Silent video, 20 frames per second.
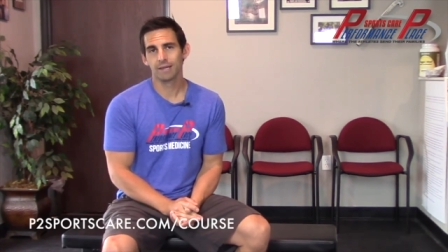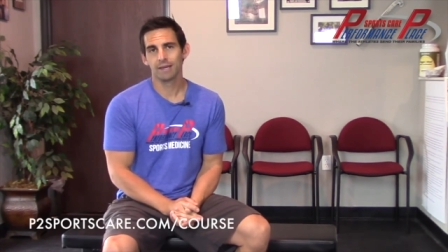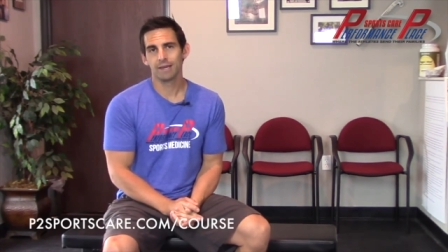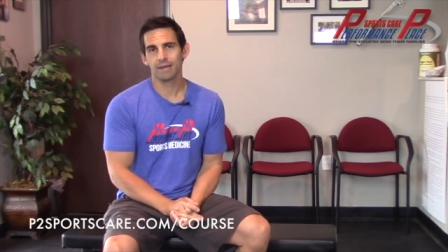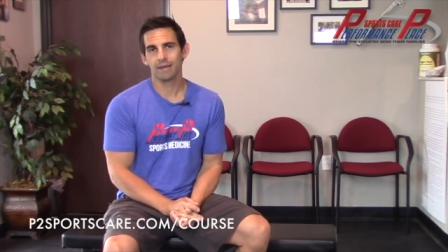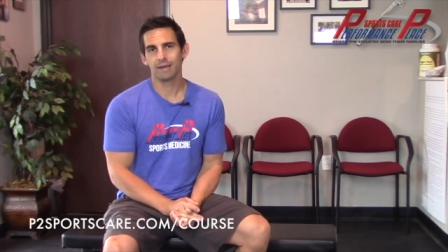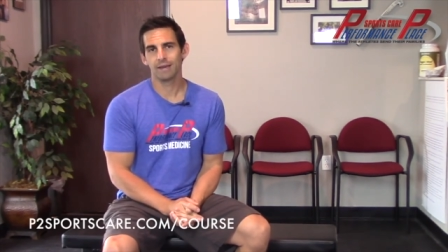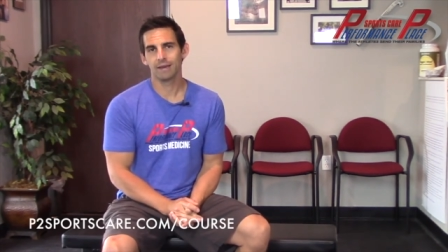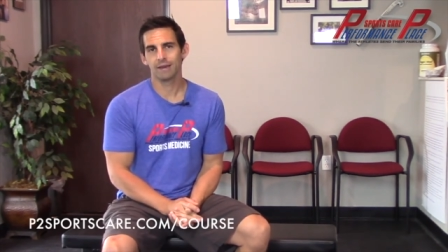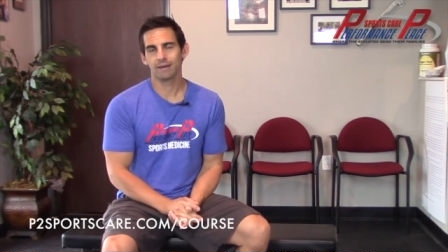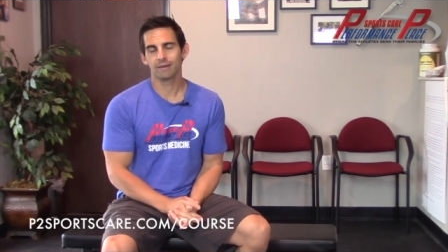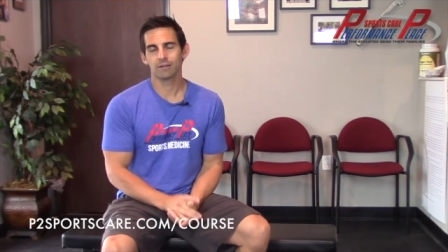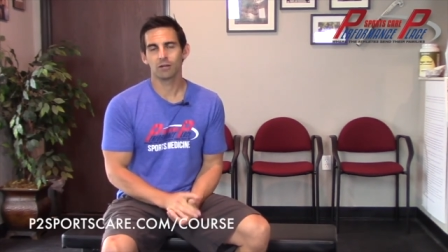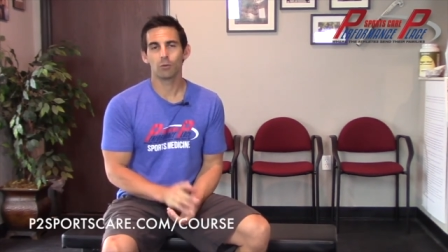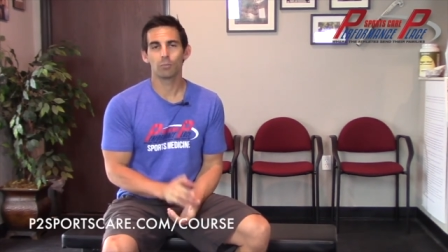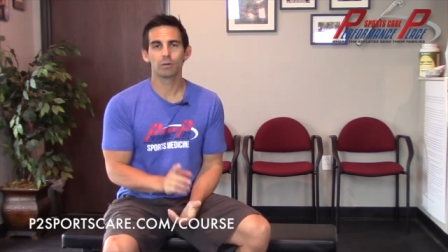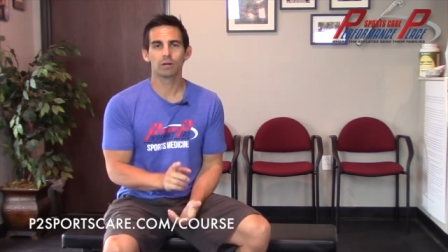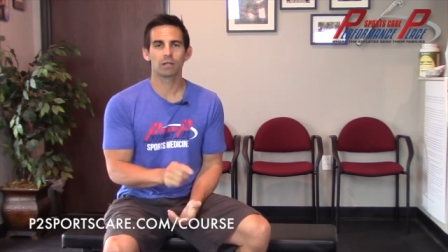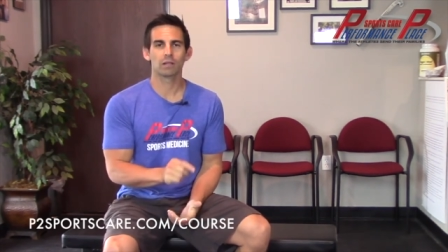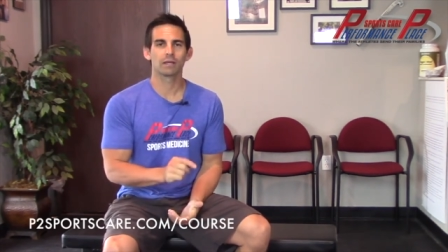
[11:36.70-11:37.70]
and
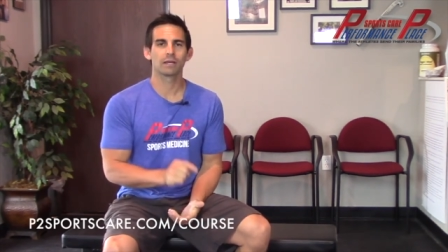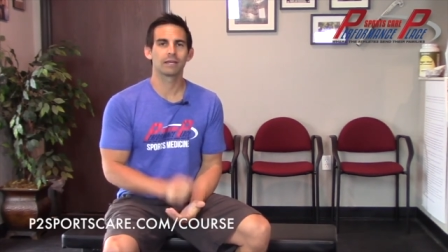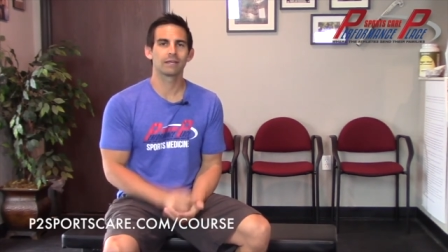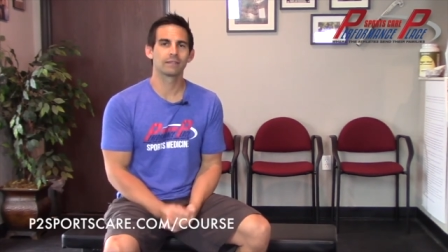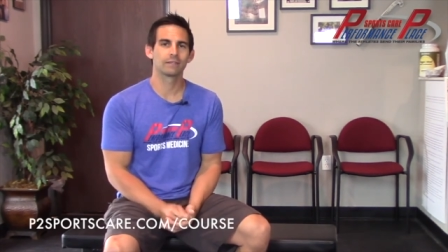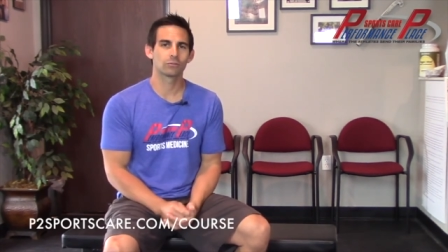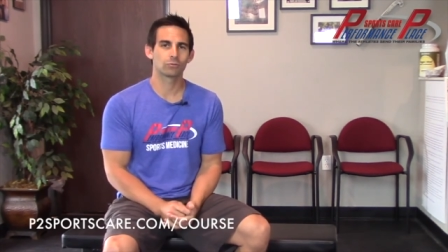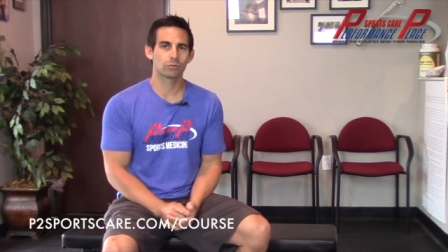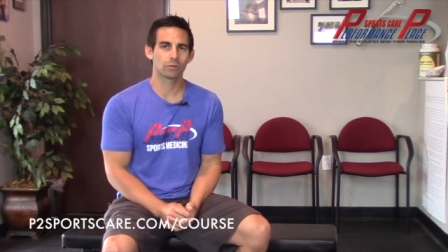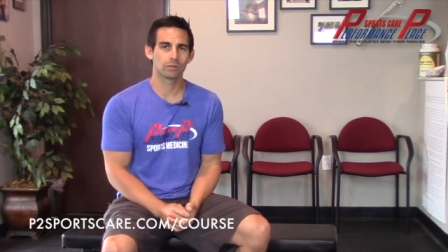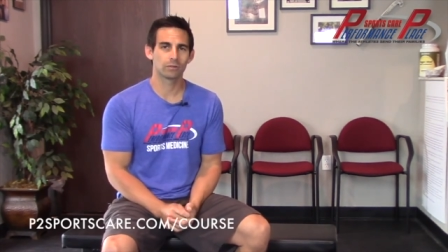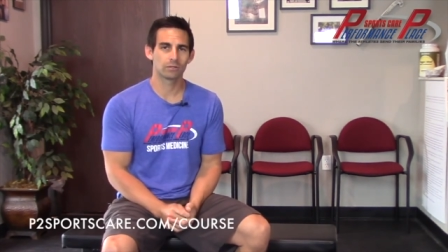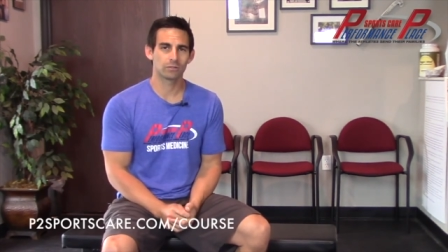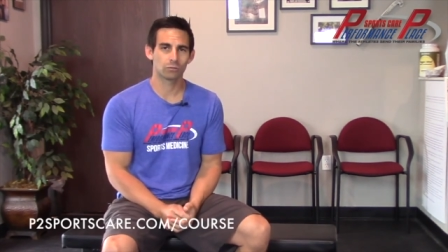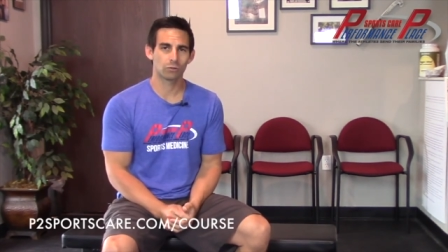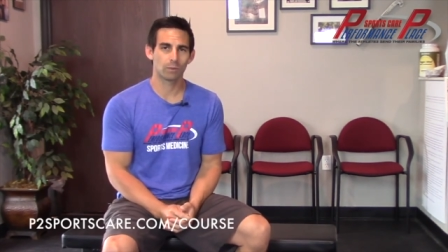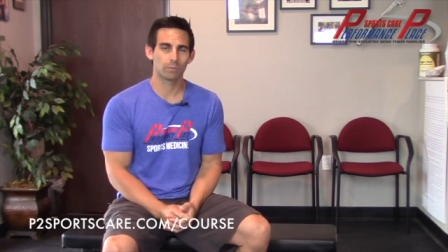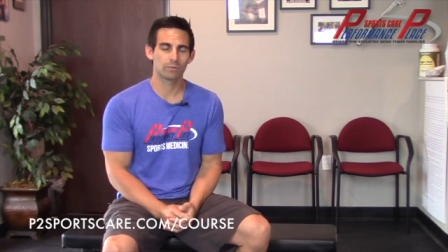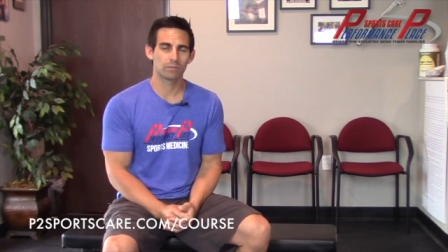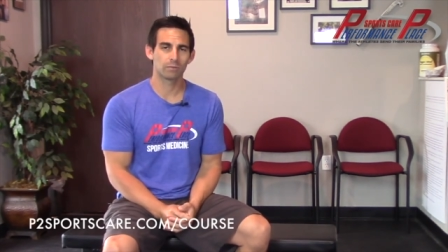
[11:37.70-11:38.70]
I'll put a link in the
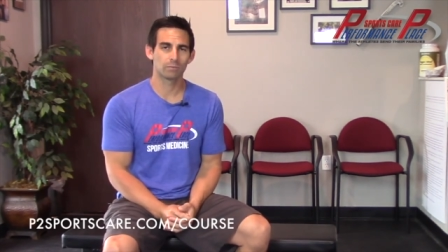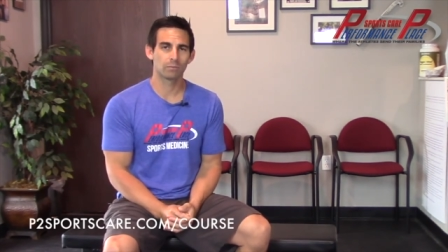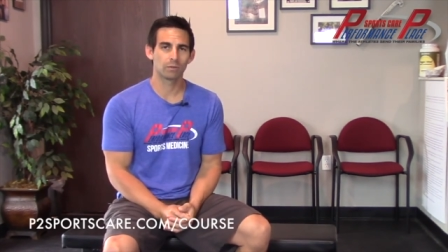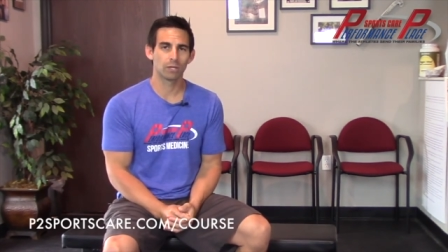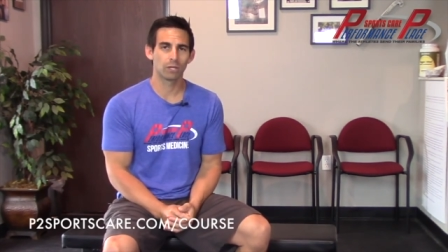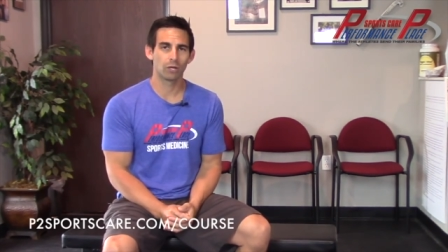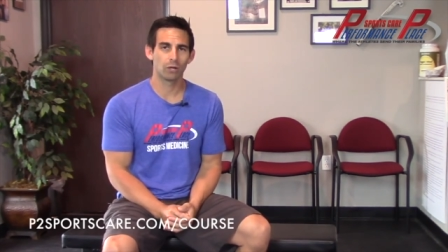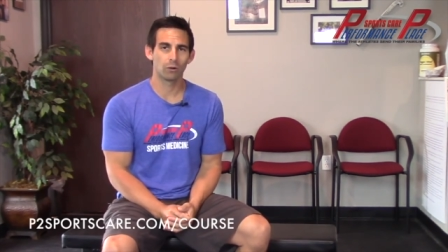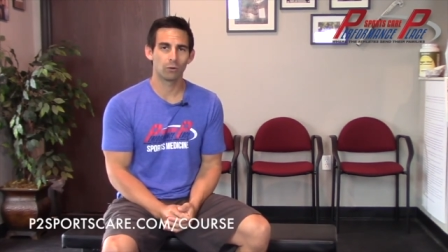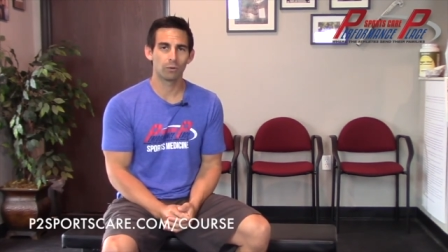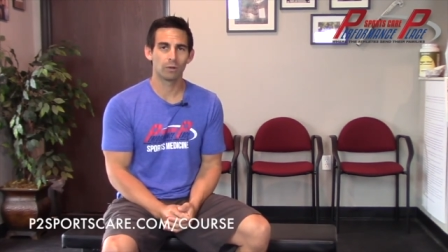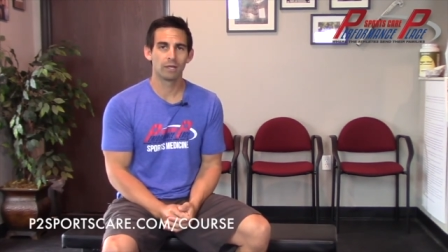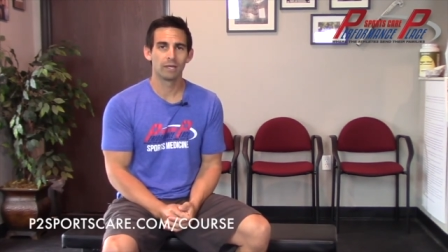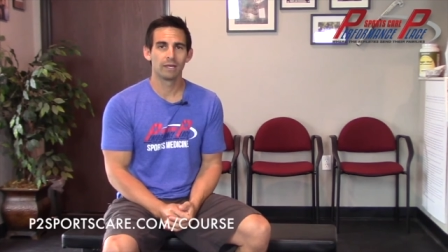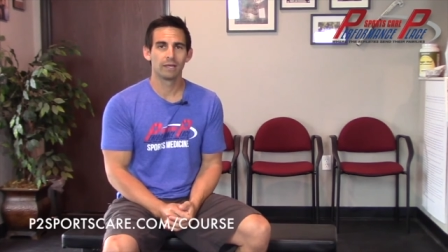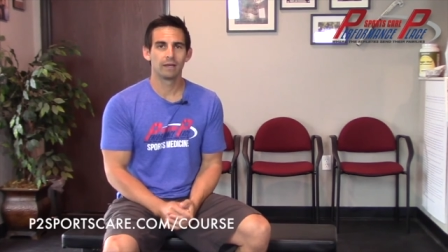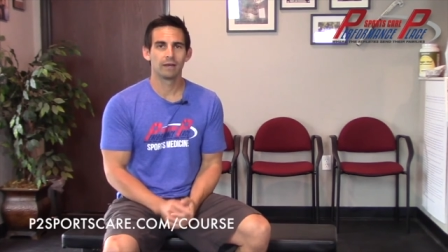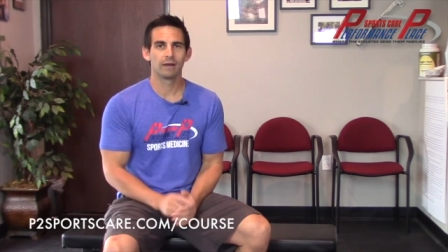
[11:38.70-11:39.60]
description below.